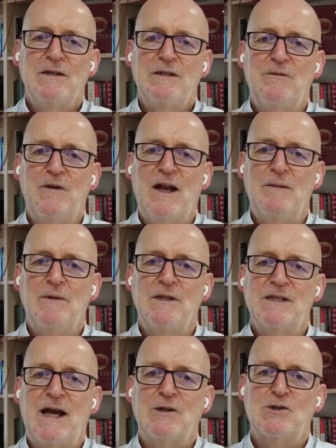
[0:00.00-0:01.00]

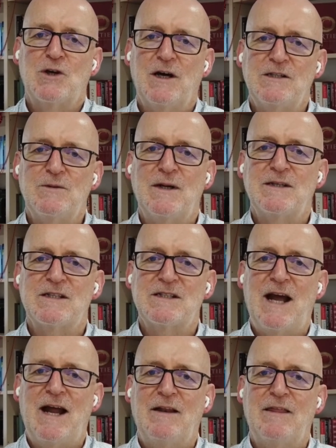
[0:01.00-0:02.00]
developments and trying to
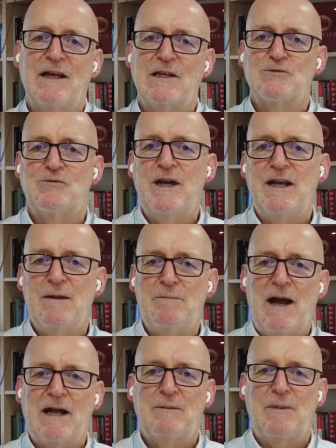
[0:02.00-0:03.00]
understand things, reading
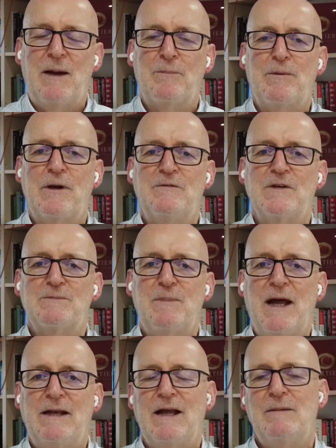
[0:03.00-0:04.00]
back about previous
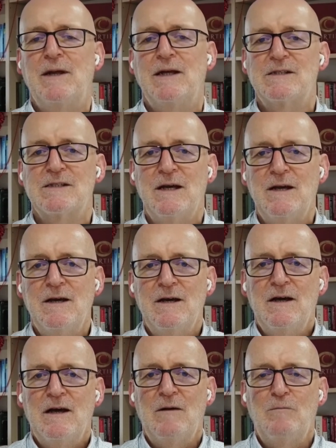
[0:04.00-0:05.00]
pandemics.
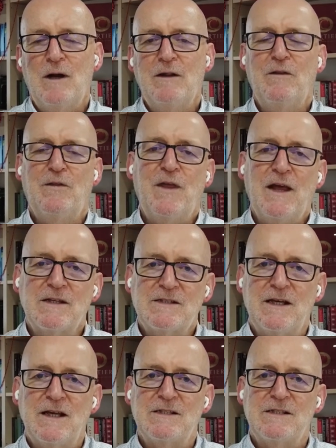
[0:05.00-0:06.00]
And one of the things
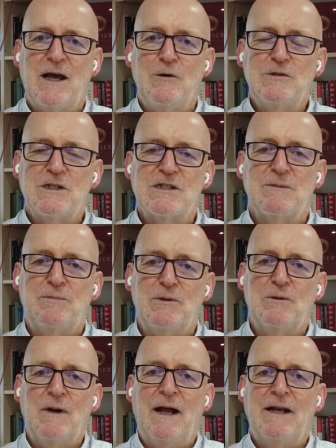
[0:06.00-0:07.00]
that is
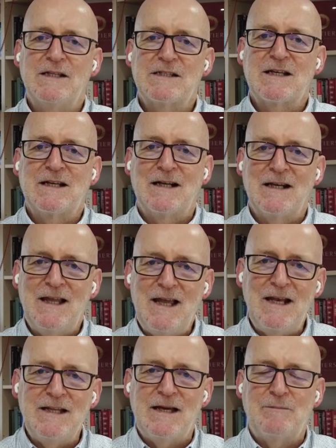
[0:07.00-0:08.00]
noticeable, and it's
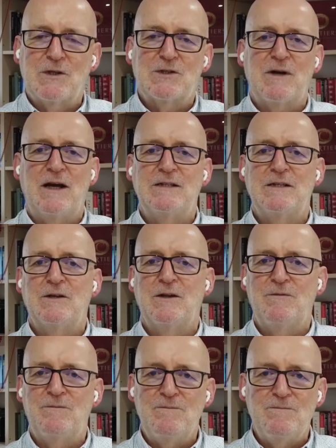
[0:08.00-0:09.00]
clearly demonstrated on a